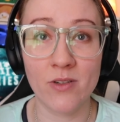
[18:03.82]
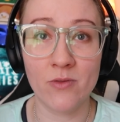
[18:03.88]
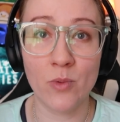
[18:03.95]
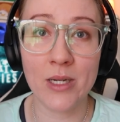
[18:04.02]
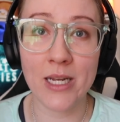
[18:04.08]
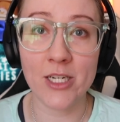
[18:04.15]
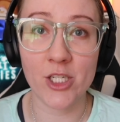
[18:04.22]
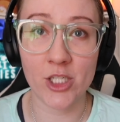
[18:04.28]
of
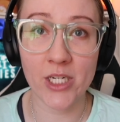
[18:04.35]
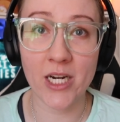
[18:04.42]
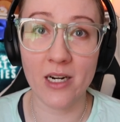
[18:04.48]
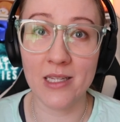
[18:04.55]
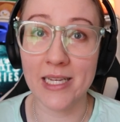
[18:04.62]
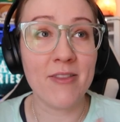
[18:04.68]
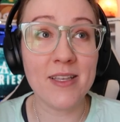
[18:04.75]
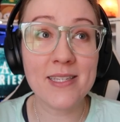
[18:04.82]
what I
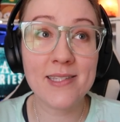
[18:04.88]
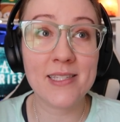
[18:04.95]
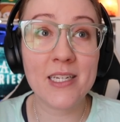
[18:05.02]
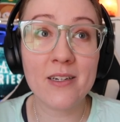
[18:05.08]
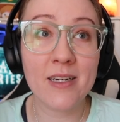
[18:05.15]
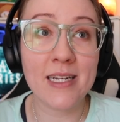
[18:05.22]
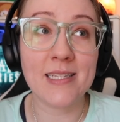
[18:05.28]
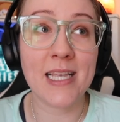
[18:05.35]
share. Like, this
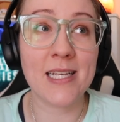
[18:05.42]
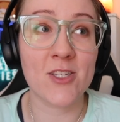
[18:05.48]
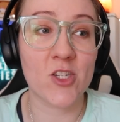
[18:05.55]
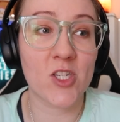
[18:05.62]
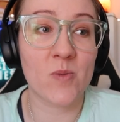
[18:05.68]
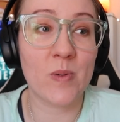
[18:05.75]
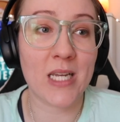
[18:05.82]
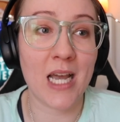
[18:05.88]
series has
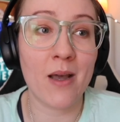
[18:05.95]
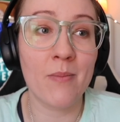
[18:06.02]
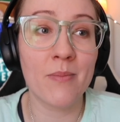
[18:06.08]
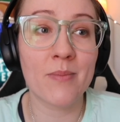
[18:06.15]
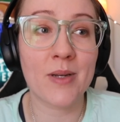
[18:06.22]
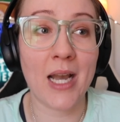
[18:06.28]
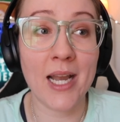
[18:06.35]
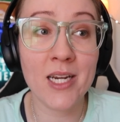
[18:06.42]
just
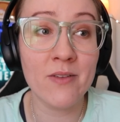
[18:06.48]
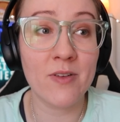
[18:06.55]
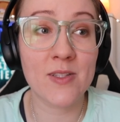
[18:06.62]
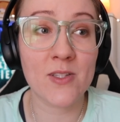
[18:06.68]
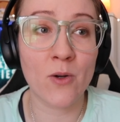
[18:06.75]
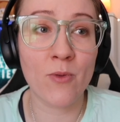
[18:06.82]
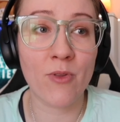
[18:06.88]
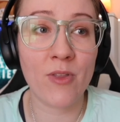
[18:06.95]
become kind of
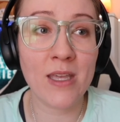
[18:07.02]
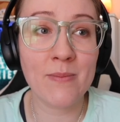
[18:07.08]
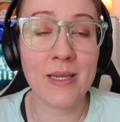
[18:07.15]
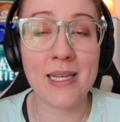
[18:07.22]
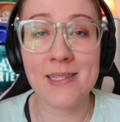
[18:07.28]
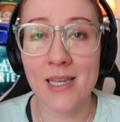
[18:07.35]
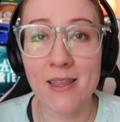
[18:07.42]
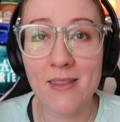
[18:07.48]
its own thing
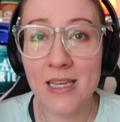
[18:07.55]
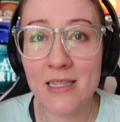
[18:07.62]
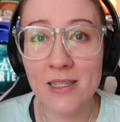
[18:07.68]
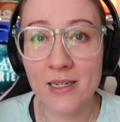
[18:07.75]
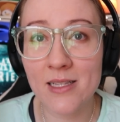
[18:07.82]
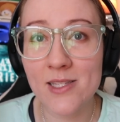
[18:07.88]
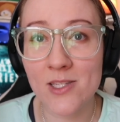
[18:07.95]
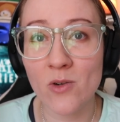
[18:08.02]
because I think
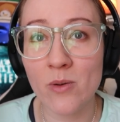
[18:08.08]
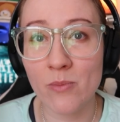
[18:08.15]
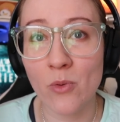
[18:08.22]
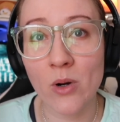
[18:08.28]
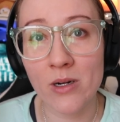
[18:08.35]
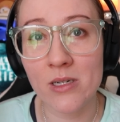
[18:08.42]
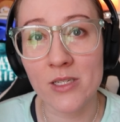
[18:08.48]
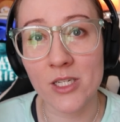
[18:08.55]
that it's so
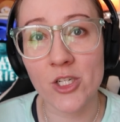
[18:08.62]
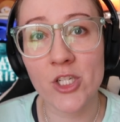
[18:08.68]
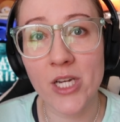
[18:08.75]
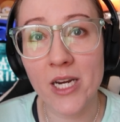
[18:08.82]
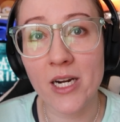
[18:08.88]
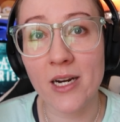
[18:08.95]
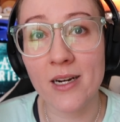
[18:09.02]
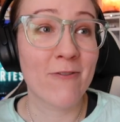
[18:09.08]
important to
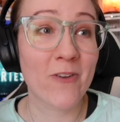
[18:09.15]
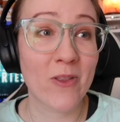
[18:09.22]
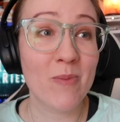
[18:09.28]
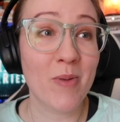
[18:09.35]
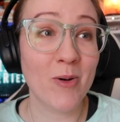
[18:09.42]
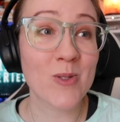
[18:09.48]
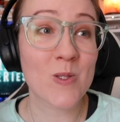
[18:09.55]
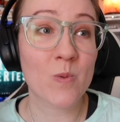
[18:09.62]
share. For the
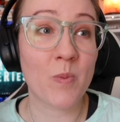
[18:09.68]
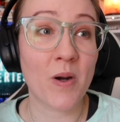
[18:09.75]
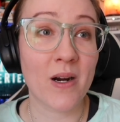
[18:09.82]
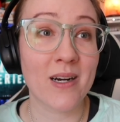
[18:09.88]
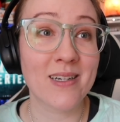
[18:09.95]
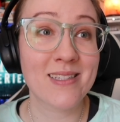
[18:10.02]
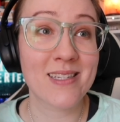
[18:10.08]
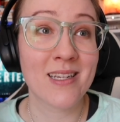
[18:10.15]
most
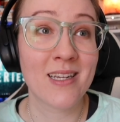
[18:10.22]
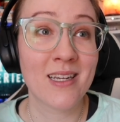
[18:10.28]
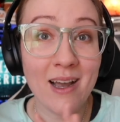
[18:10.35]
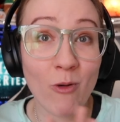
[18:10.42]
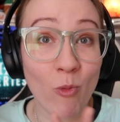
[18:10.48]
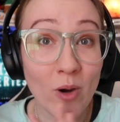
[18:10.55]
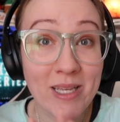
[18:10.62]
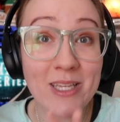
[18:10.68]
part,
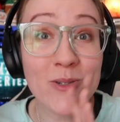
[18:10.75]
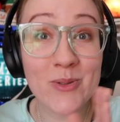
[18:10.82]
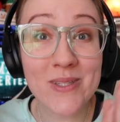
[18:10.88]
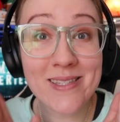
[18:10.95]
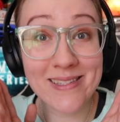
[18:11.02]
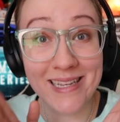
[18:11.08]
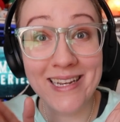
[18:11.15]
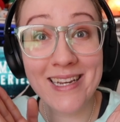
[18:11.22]
what you
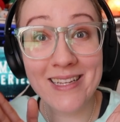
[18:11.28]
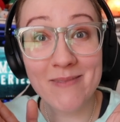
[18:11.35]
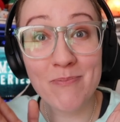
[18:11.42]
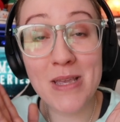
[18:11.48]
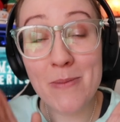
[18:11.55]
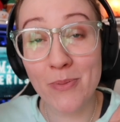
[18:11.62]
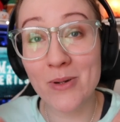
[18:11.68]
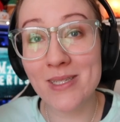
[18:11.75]
see
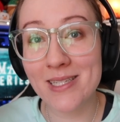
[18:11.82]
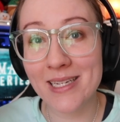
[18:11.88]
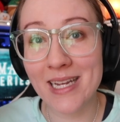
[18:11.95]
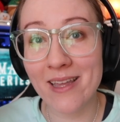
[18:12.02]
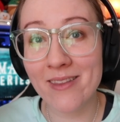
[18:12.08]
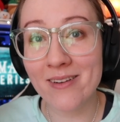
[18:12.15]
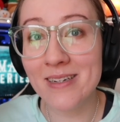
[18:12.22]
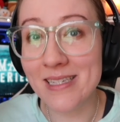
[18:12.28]
me put
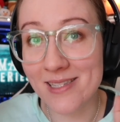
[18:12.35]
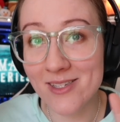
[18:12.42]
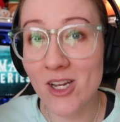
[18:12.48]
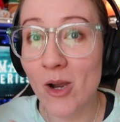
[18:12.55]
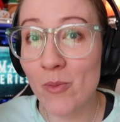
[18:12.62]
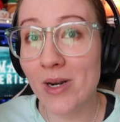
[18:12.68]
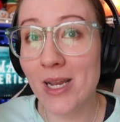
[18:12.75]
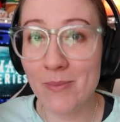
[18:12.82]
together is
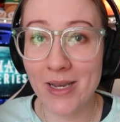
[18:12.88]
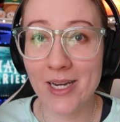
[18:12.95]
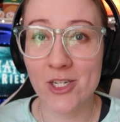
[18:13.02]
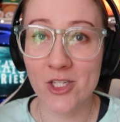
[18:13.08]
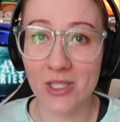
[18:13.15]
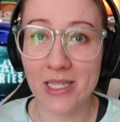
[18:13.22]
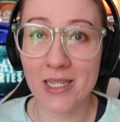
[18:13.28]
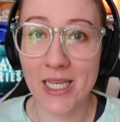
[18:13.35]
not what I'm
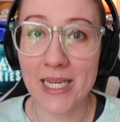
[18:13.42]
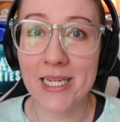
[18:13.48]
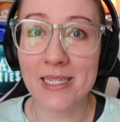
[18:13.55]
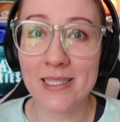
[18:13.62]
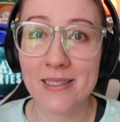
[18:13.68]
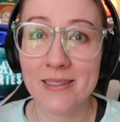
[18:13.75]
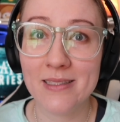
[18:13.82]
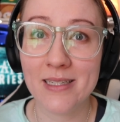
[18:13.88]
actually
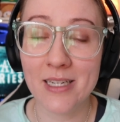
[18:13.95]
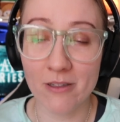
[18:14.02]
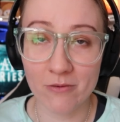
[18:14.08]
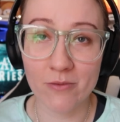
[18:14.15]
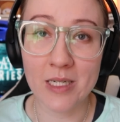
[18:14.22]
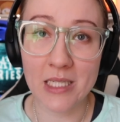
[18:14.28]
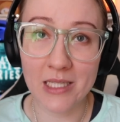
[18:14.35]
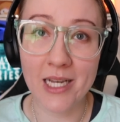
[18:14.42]
like
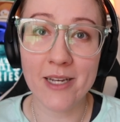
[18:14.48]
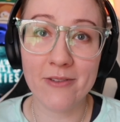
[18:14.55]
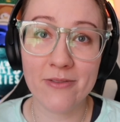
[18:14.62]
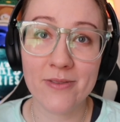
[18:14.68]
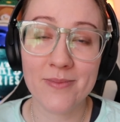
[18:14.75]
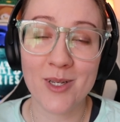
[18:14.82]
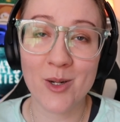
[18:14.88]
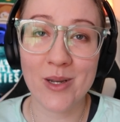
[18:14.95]
in real
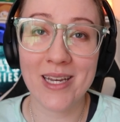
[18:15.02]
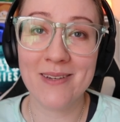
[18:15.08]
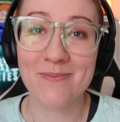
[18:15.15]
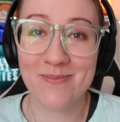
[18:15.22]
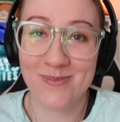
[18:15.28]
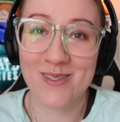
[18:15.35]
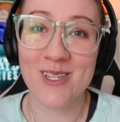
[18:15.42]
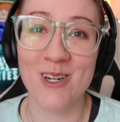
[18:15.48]
life. Okay?
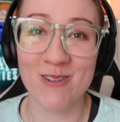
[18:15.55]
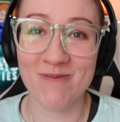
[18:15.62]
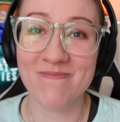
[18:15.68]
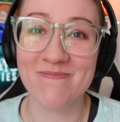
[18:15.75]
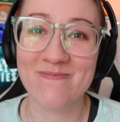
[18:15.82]
So,